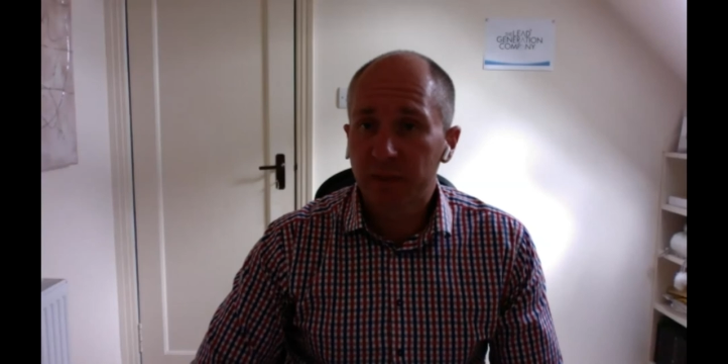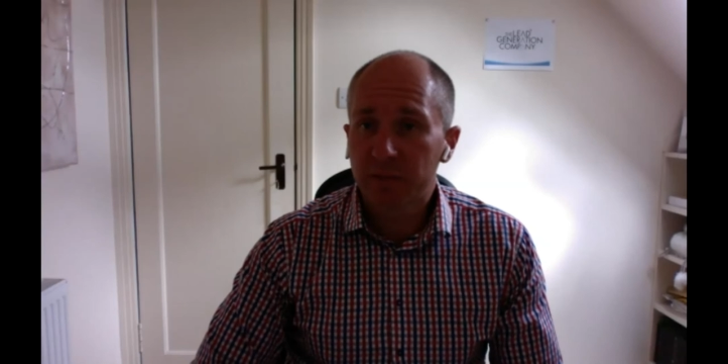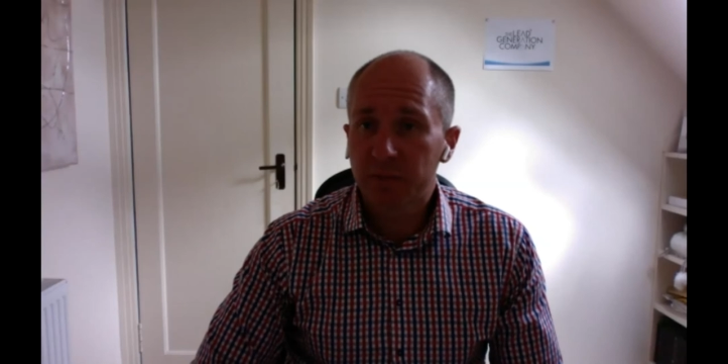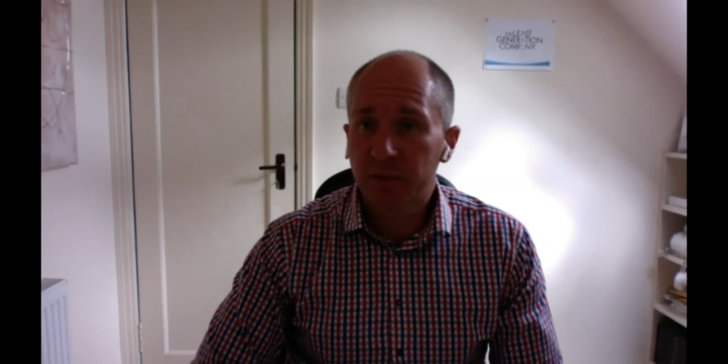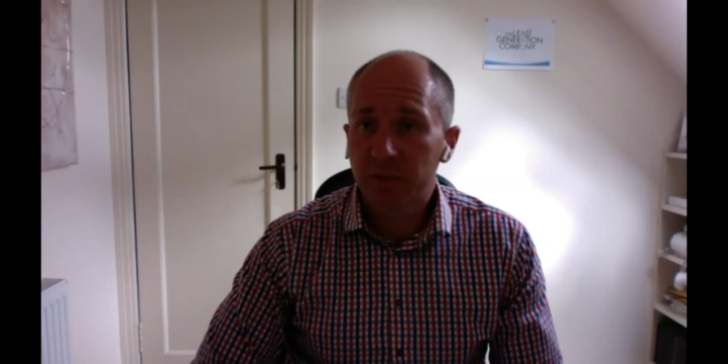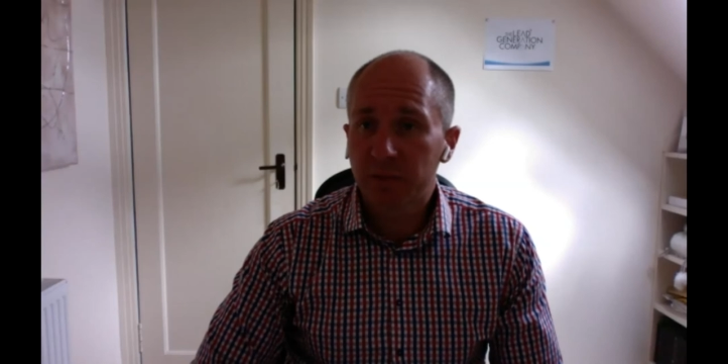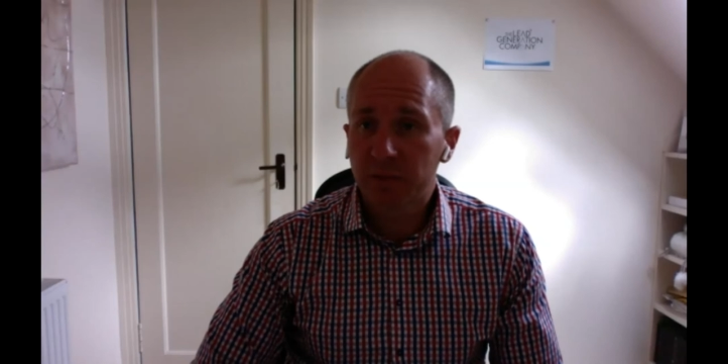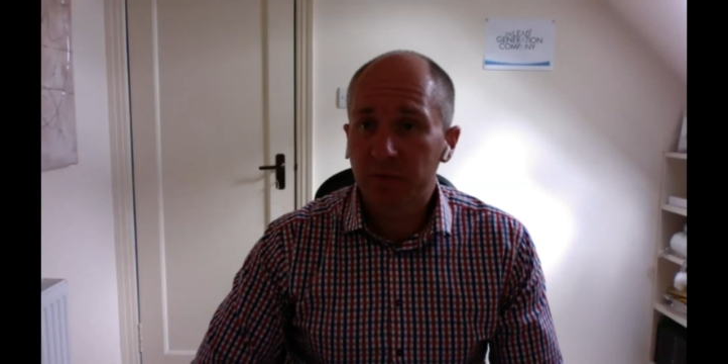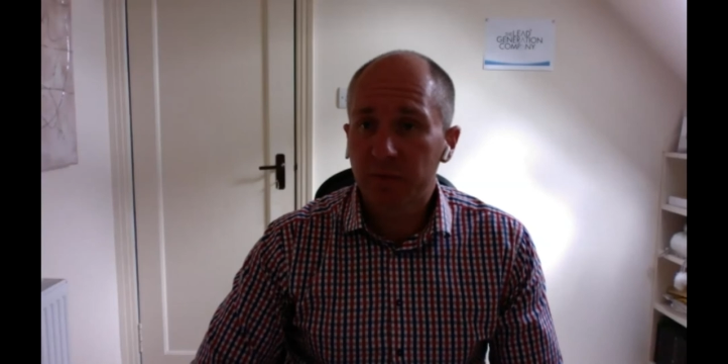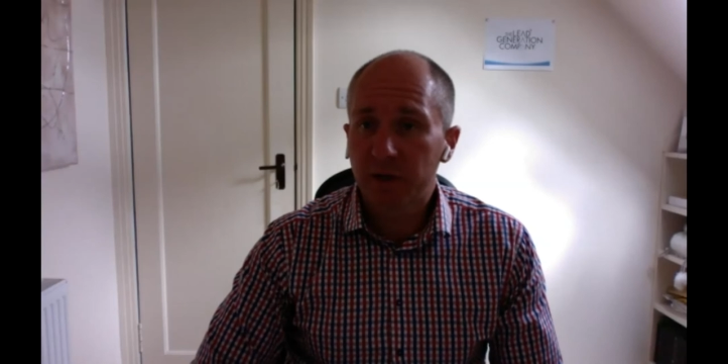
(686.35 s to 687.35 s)

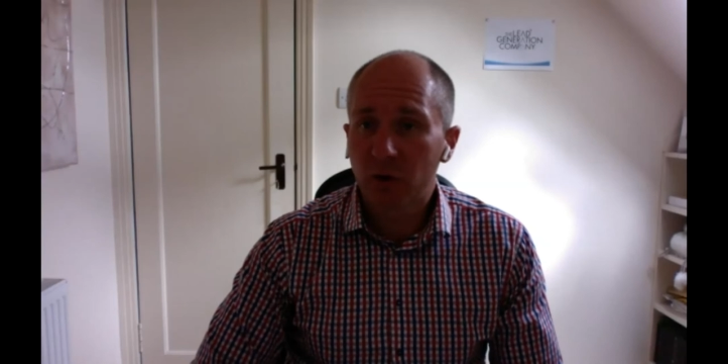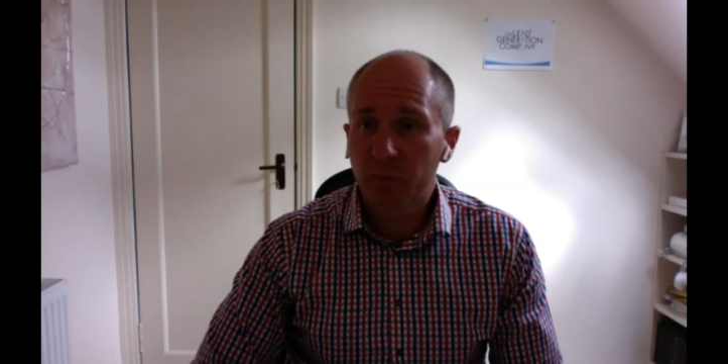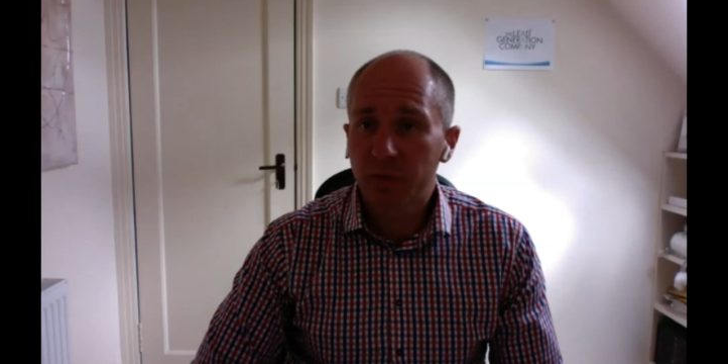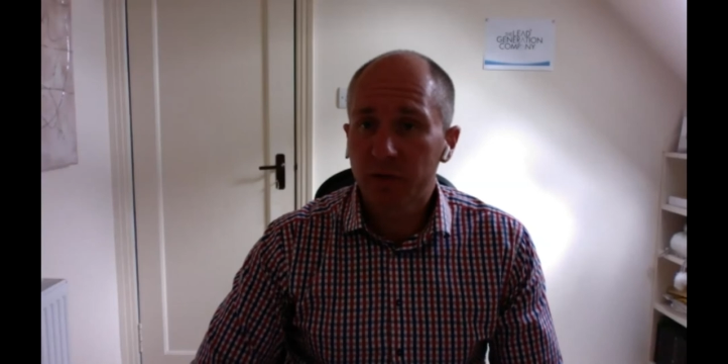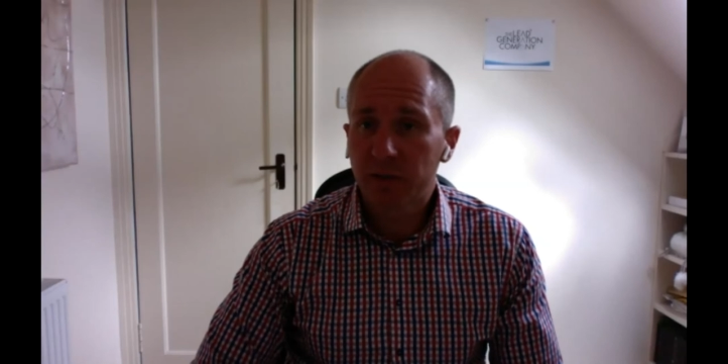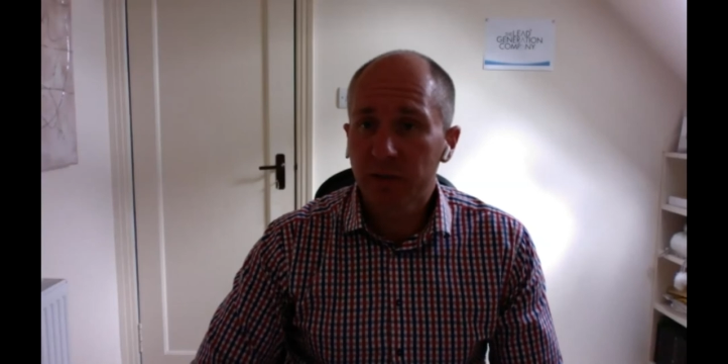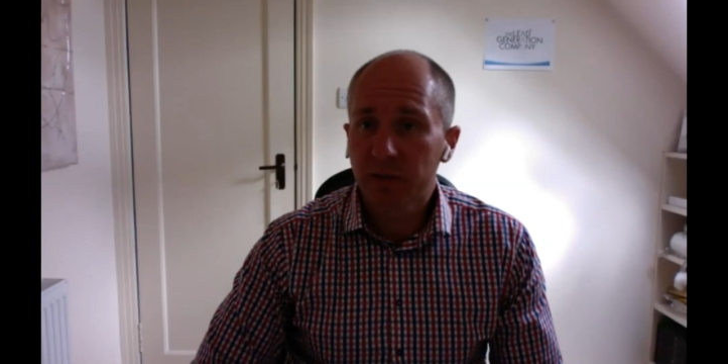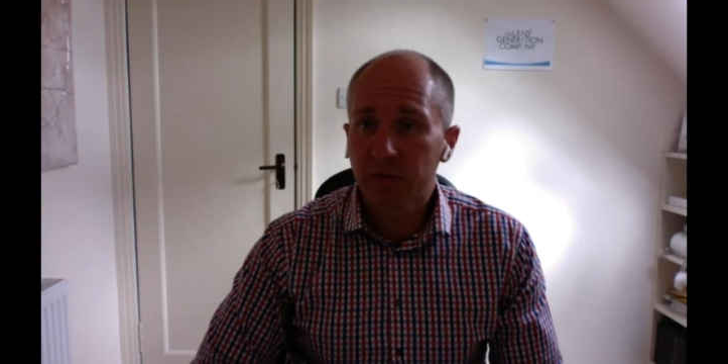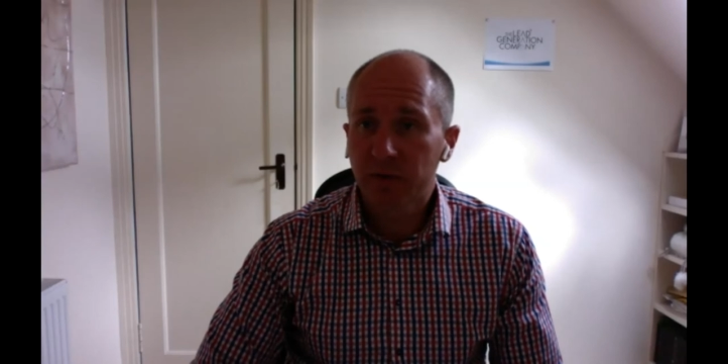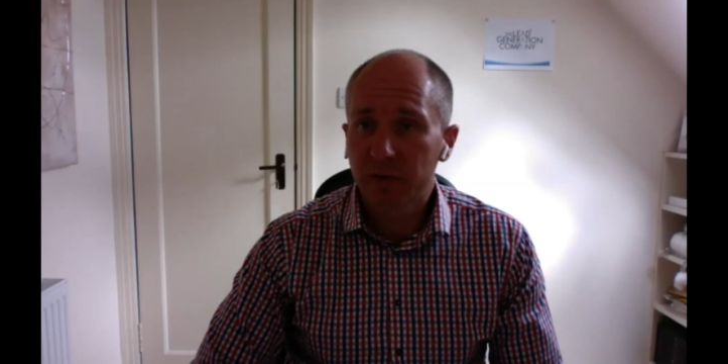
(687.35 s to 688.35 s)
it's been very
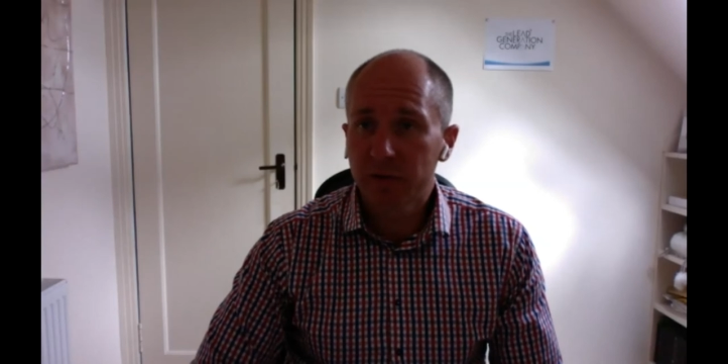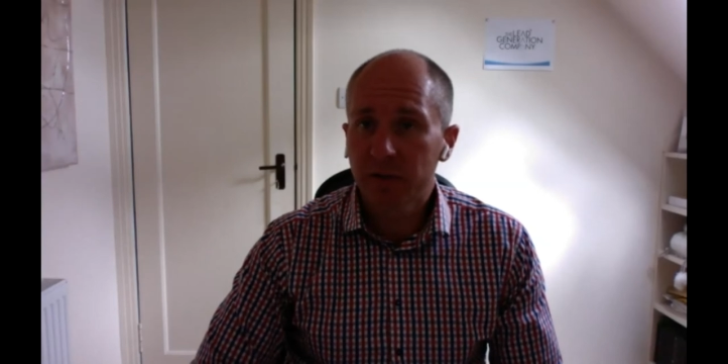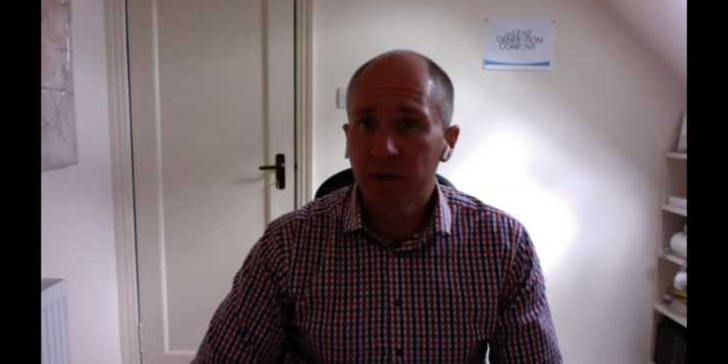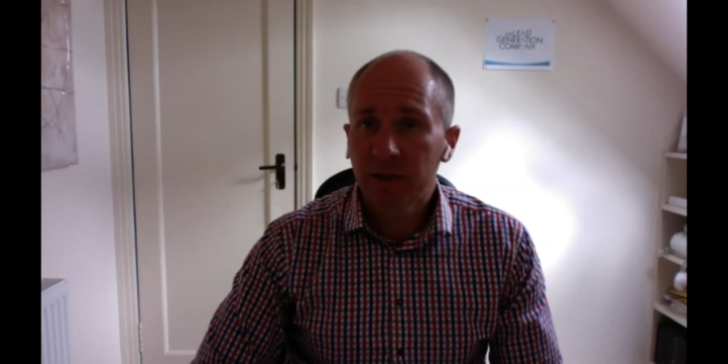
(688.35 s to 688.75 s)
opportunistic for us